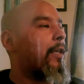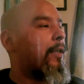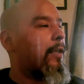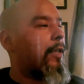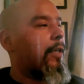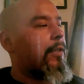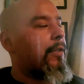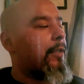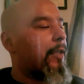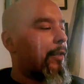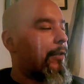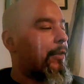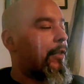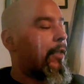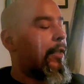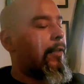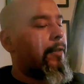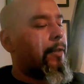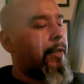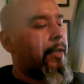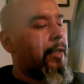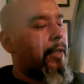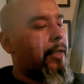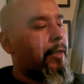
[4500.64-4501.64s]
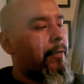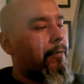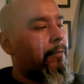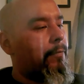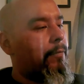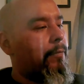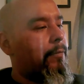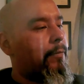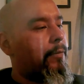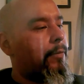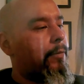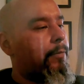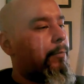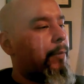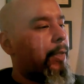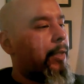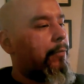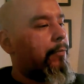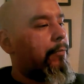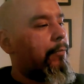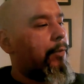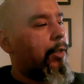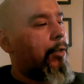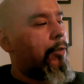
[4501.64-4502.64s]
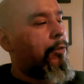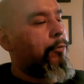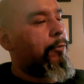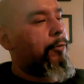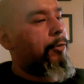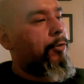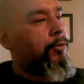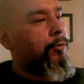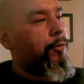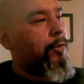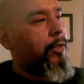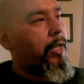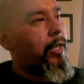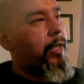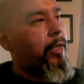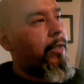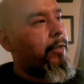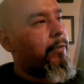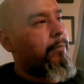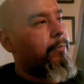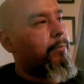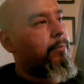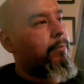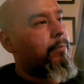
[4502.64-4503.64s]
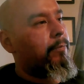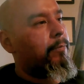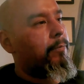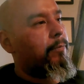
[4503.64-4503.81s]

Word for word: at, at the end of the day, make long story short, I,